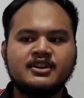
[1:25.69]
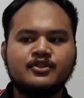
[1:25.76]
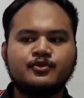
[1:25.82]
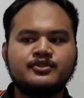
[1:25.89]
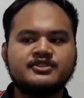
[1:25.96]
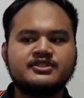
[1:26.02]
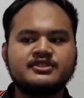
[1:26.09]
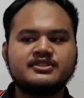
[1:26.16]

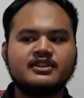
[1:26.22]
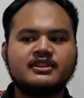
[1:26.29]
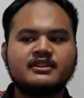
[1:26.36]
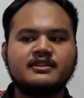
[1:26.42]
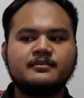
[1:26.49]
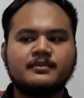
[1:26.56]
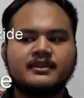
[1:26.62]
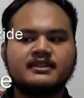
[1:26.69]
which result
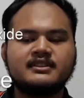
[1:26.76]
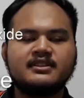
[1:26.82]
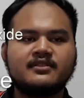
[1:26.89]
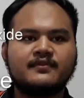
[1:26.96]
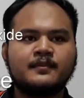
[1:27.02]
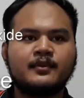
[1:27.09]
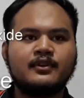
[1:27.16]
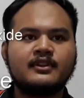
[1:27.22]
in melting
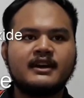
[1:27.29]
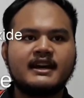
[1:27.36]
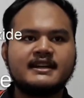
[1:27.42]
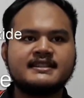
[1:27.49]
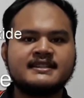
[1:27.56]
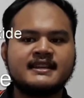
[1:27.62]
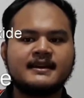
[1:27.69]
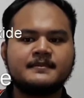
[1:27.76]
of polar
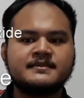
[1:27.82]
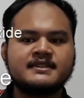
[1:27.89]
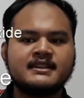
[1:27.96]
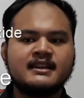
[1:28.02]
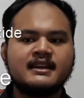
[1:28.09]
ice caps